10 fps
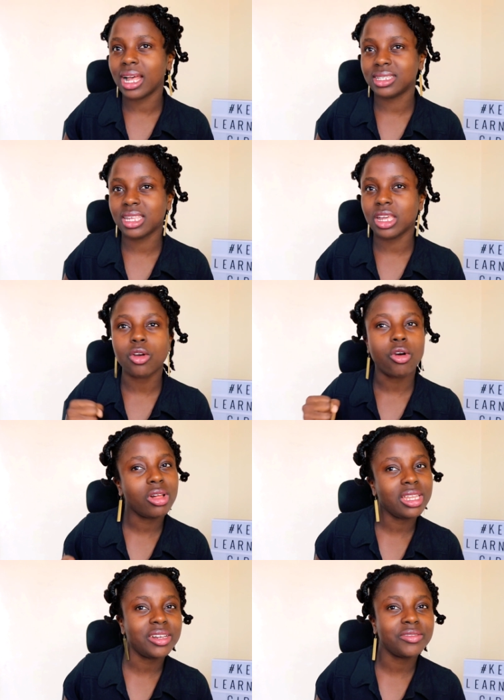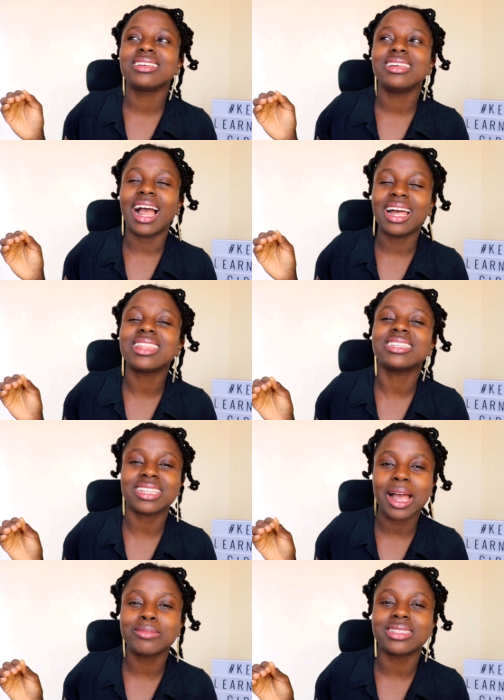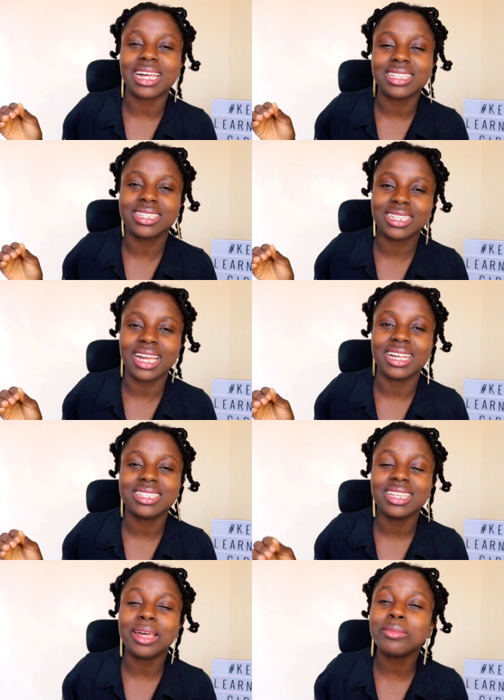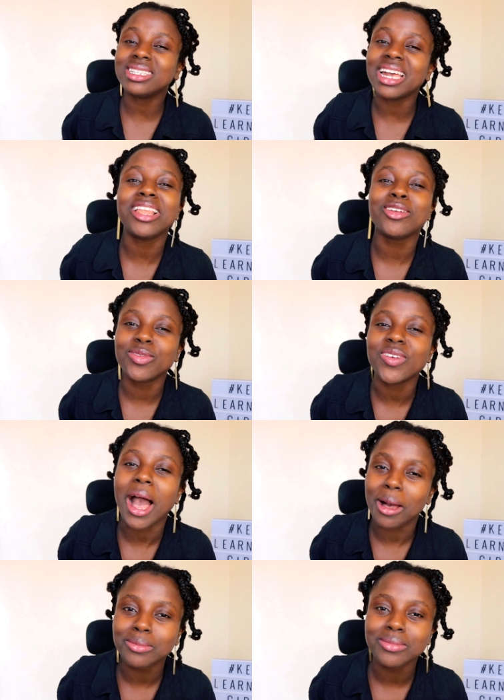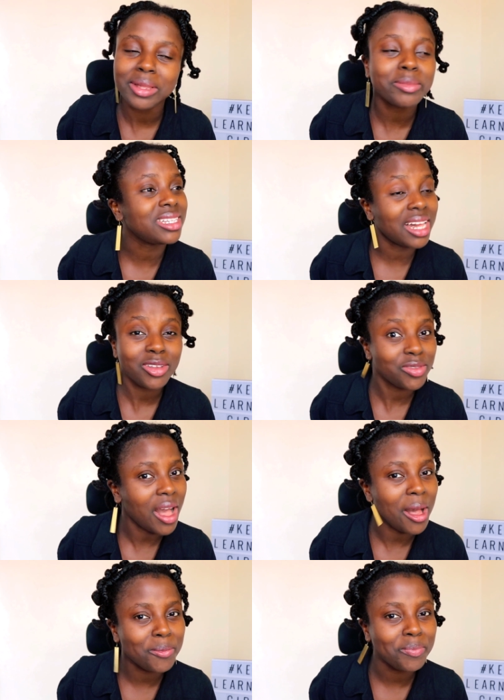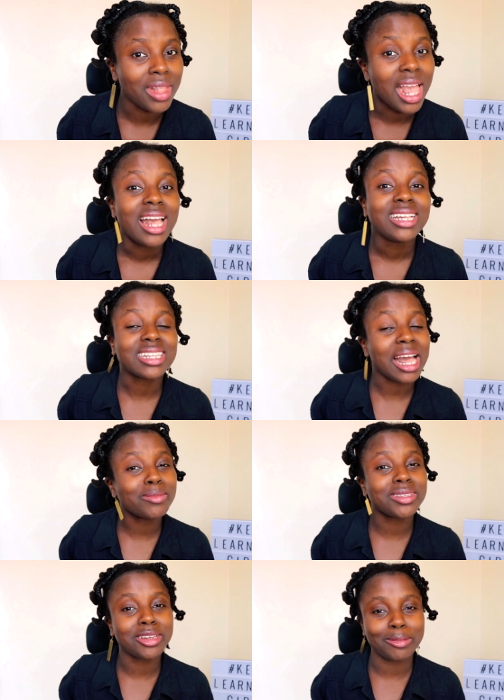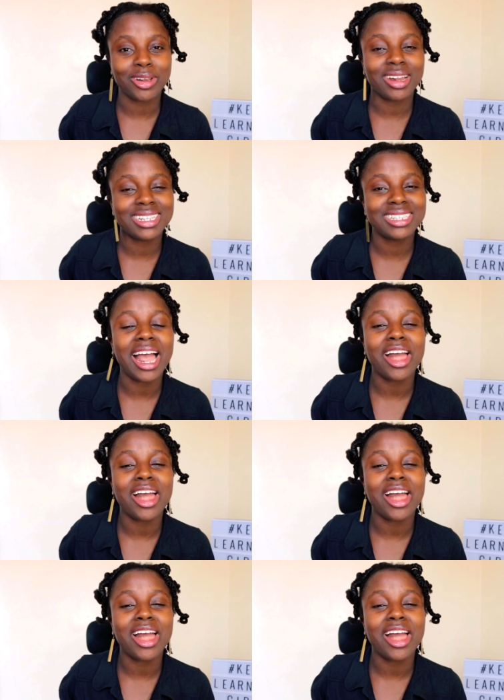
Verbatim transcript: asking Olive are the scams that serious? Let me tell you fam, let me tell you fam, scams in cryptocurrency